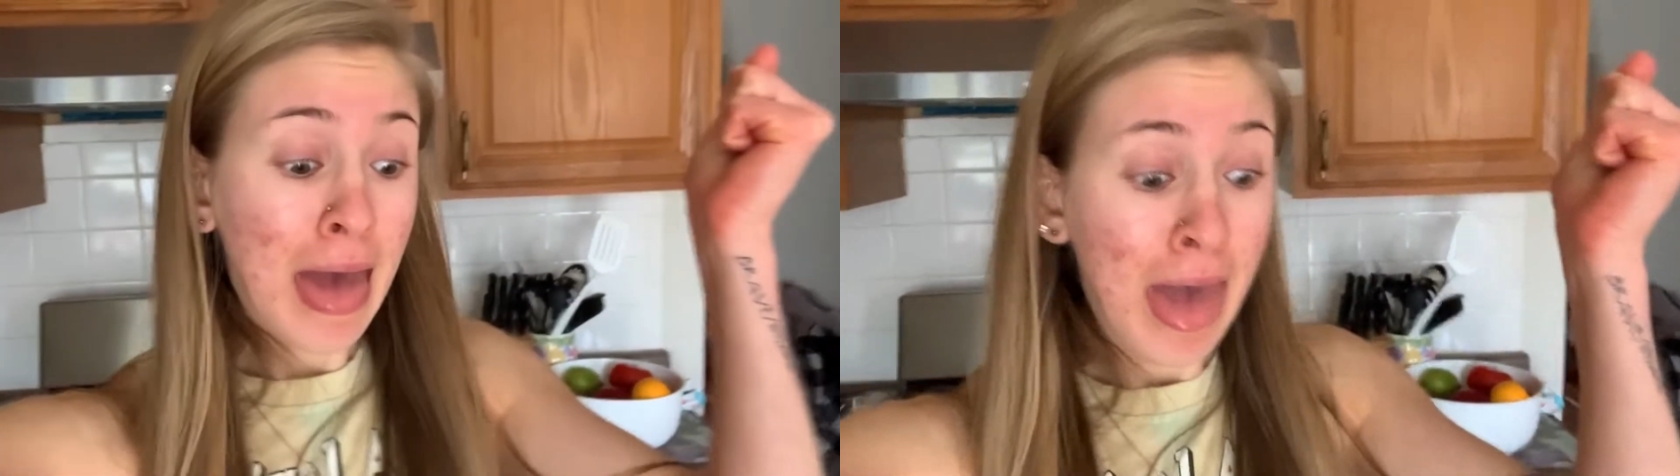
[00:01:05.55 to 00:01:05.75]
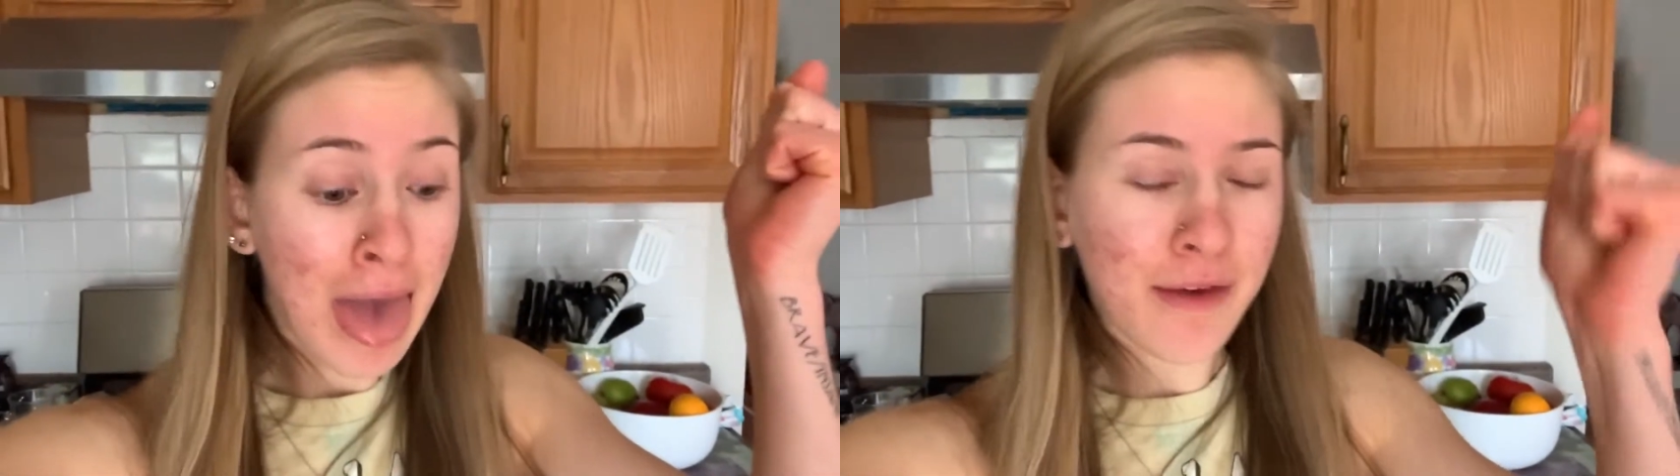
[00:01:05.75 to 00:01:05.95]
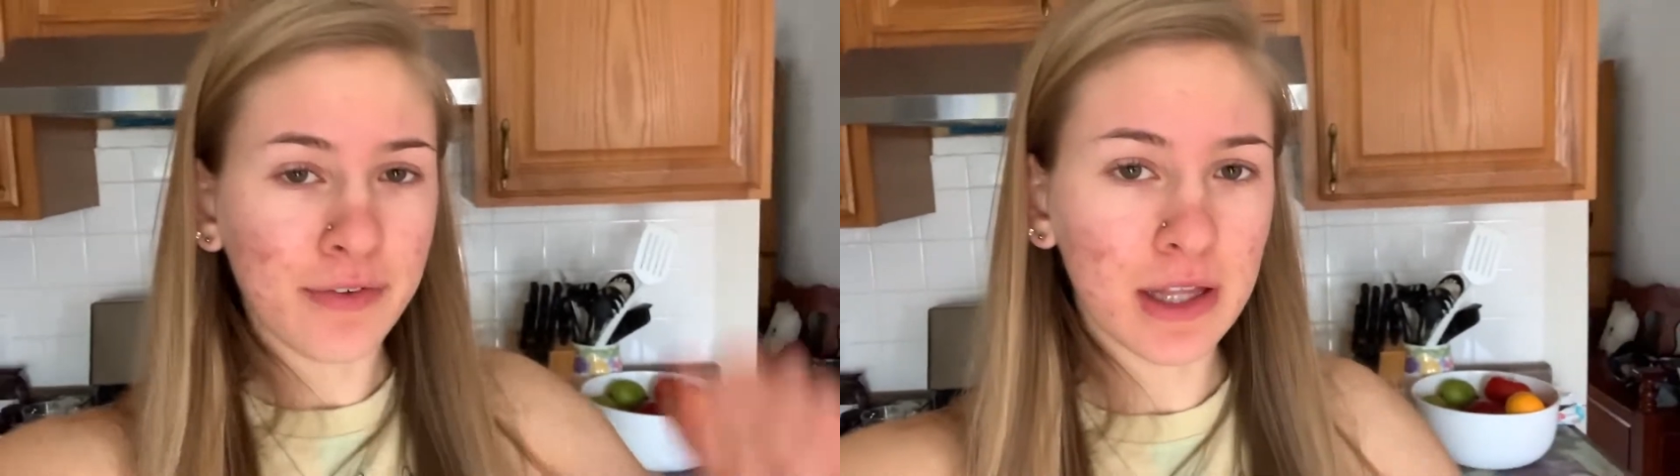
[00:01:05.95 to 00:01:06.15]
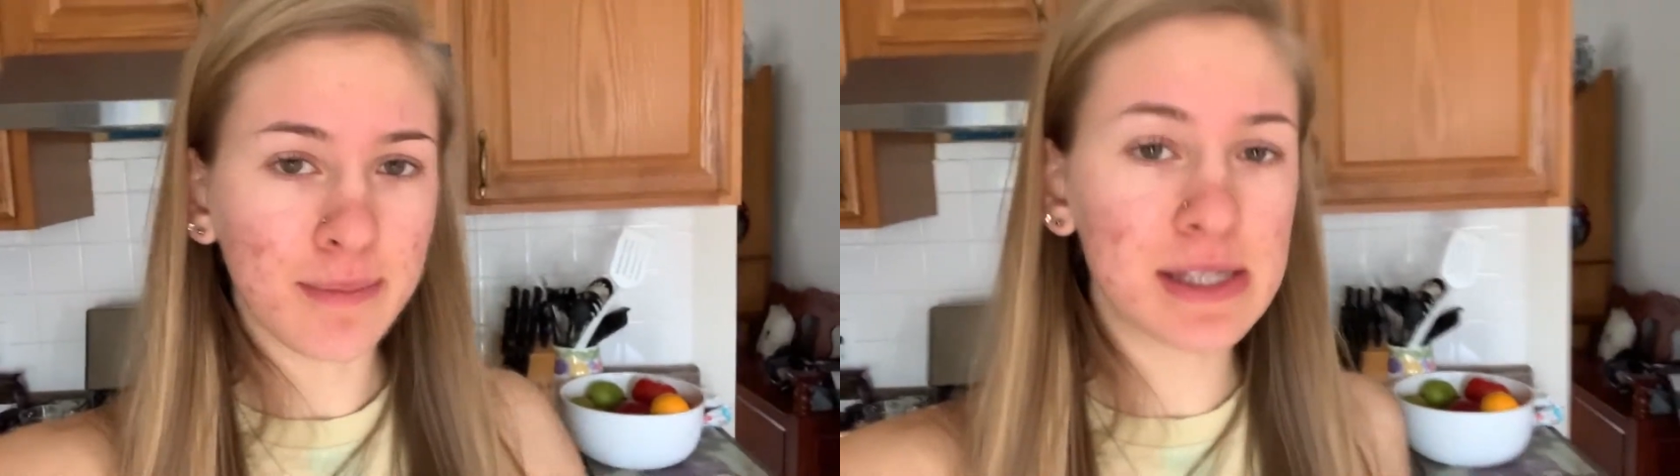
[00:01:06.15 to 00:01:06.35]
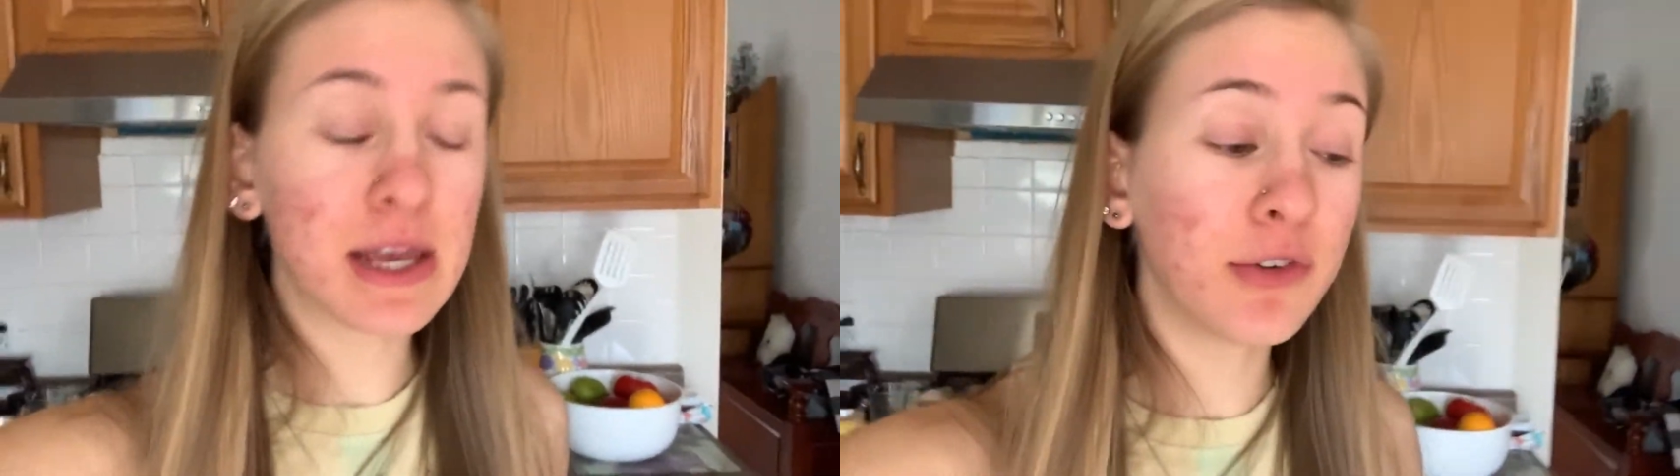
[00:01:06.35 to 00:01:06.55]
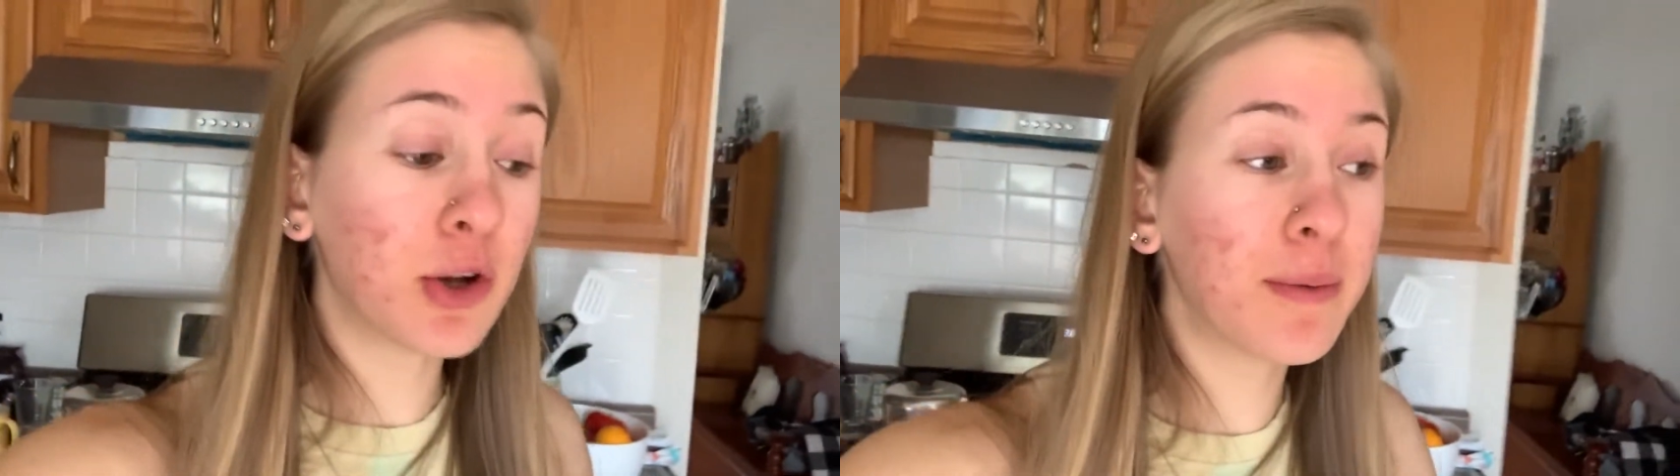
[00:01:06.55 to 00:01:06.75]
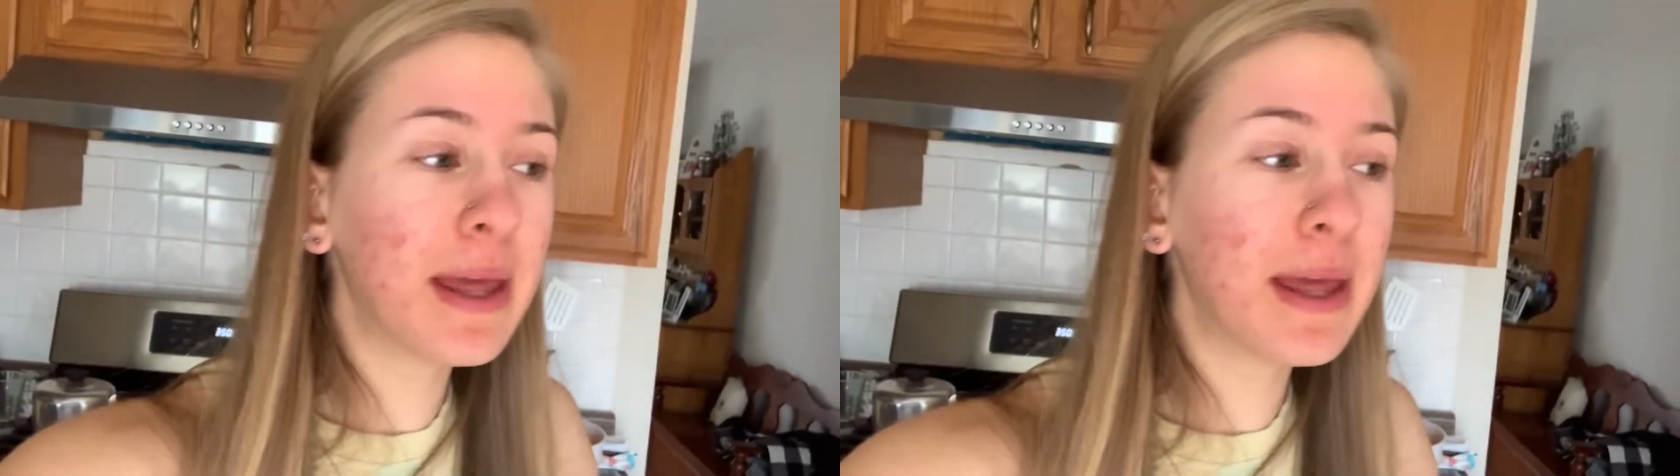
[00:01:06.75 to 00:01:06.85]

eh, feeling myself, you know what I